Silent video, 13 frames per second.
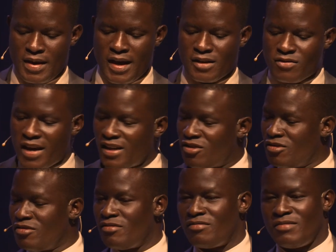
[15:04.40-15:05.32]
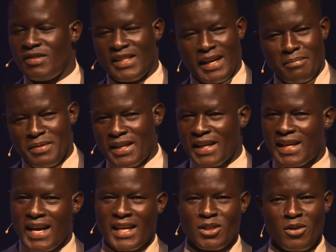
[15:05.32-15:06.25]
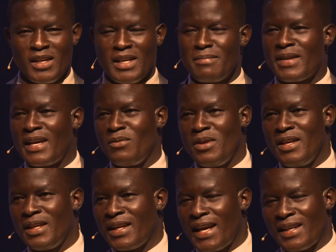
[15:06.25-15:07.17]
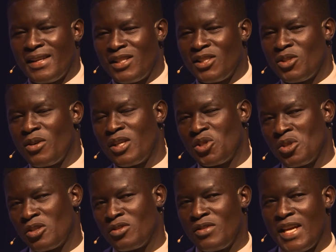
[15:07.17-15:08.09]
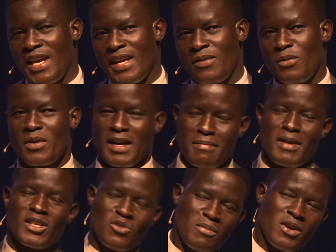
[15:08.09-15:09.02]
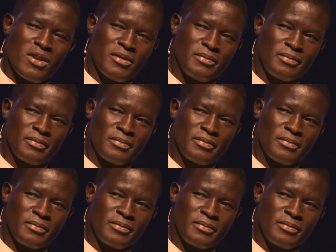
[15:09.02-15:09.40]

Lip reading: I tried to jump in the car. I told him, can we cut the story short today? We'll come back tomorrow.